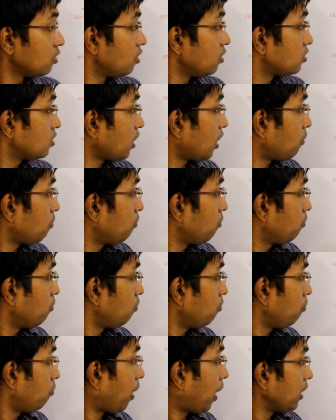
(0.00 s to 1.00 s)
Some
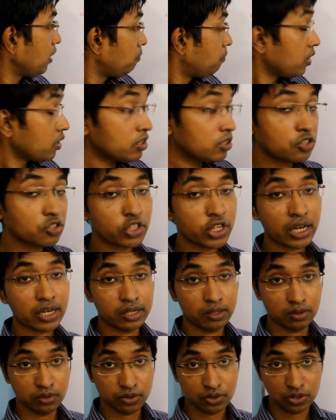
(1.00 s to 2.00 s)
bypass
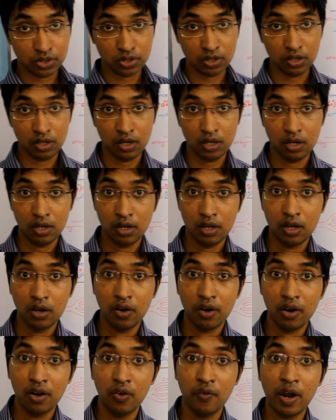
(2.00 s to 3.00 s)
channels
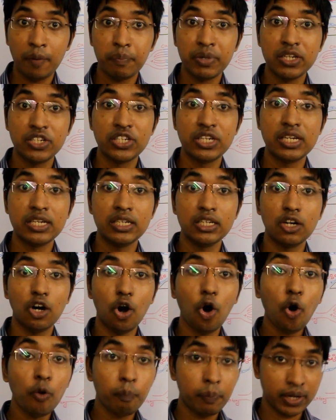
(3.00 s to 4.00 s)
rapidly
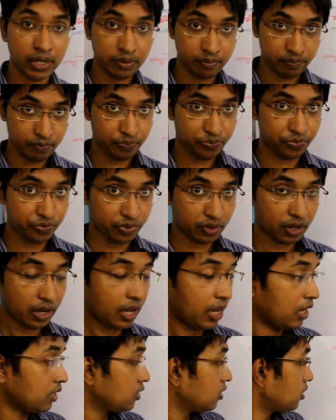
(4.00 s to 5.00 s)
open,
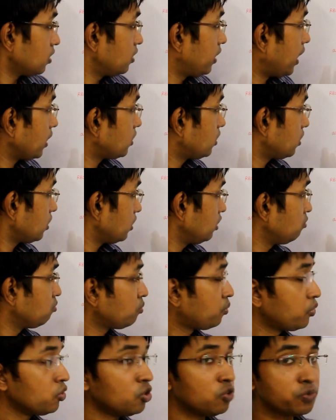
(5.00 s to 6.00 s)
and that
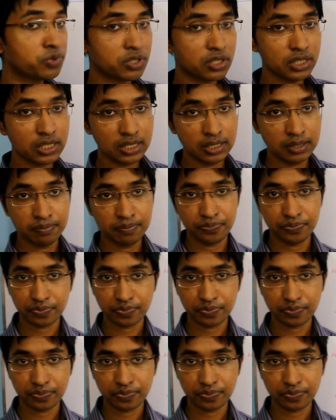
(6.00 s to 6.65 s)
improves the